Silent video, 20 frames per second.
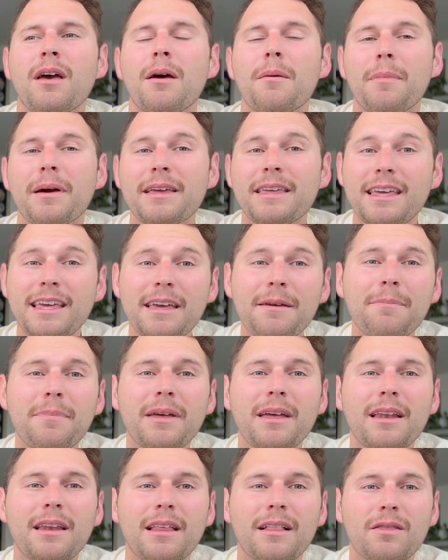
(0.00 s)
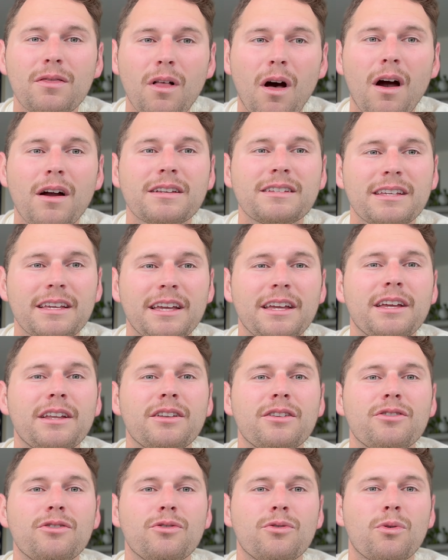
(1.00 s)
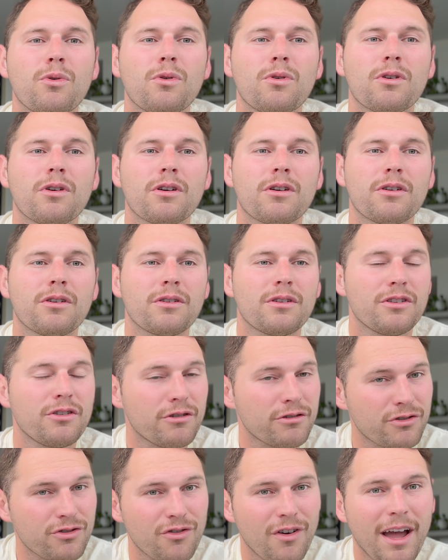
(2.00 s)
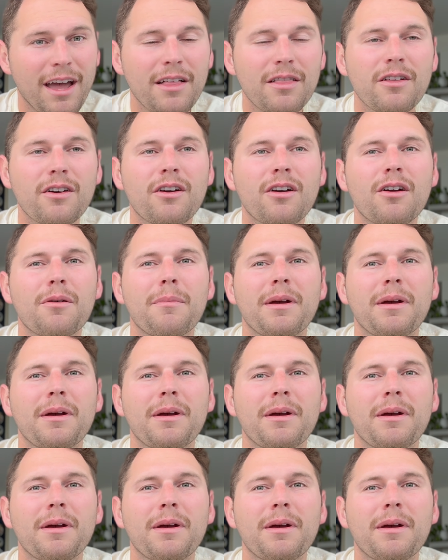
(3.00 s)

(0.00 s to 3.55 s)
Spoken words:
but keep it locked in your trailer.